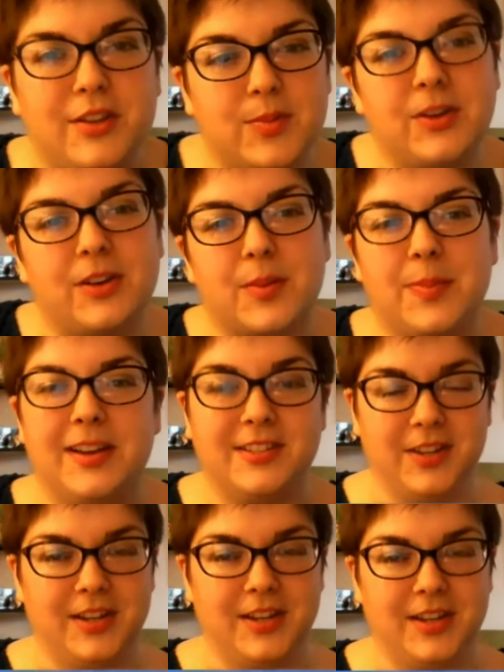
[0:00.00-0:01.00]
use a book,
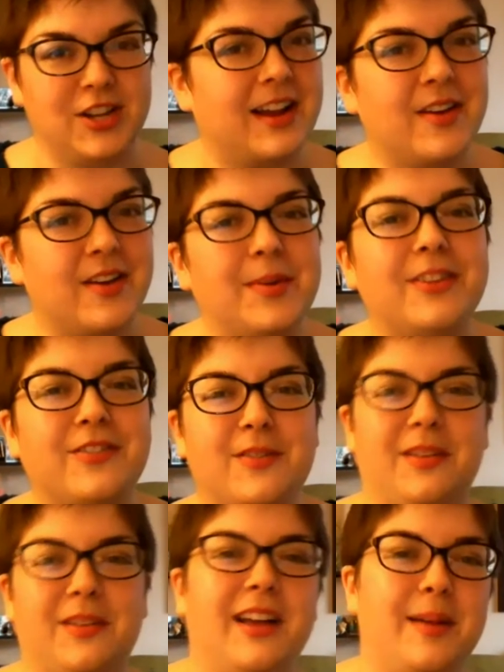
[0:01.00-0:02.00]
because you can check out a book
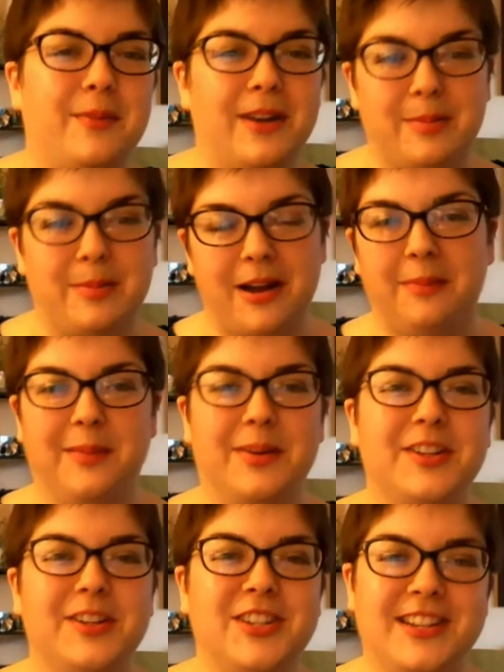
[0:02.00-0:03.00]
from the library
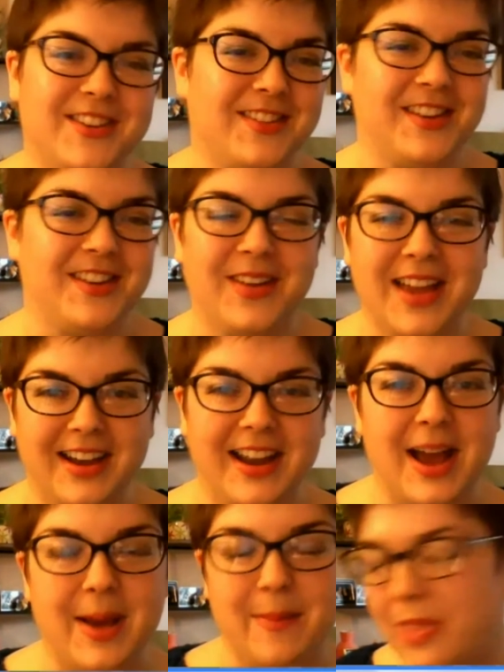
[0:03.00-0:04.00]
probably much easier than you
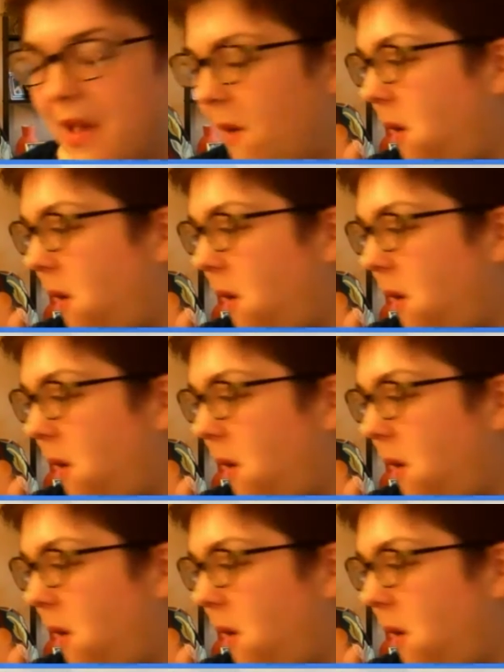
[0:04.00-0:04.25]
can an app.